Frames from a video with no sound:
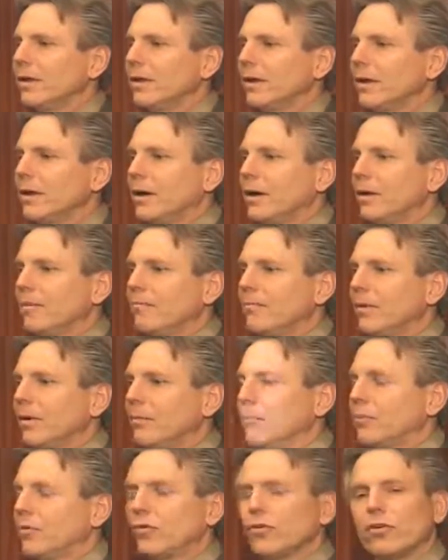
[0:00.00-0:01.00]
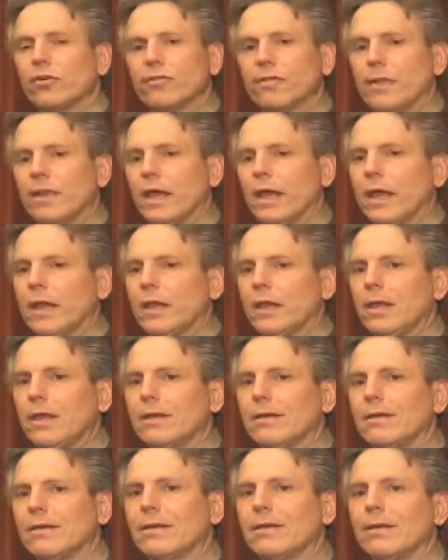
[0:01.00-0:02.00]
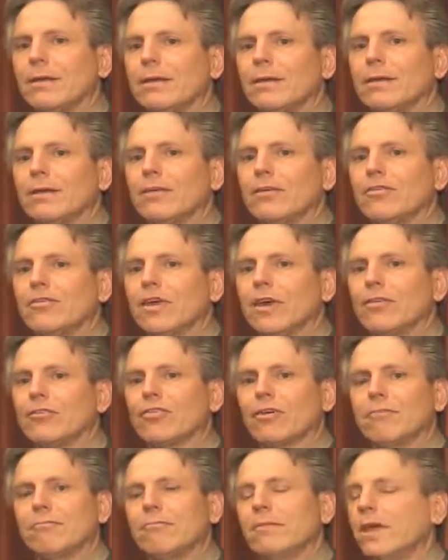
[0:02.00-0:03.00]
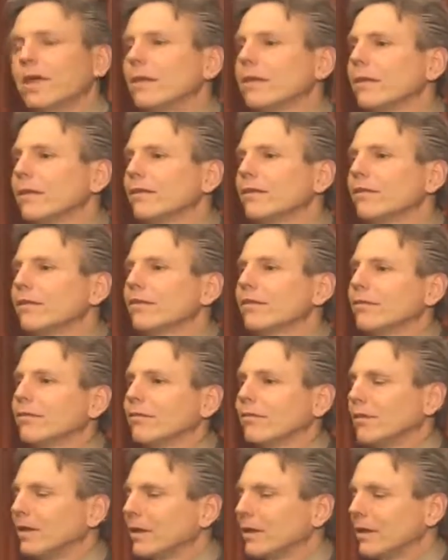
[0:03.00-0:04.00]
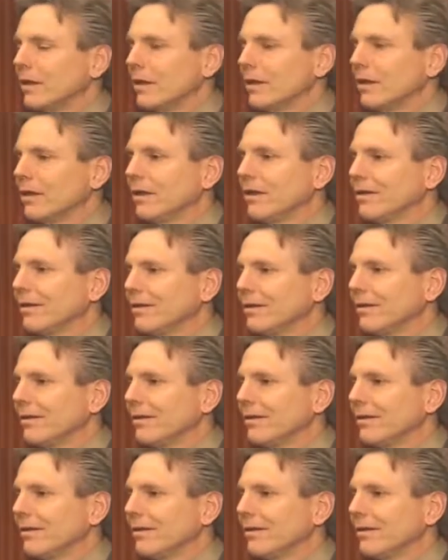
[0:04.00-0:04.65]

a beautiful lady. She had tremendous dignity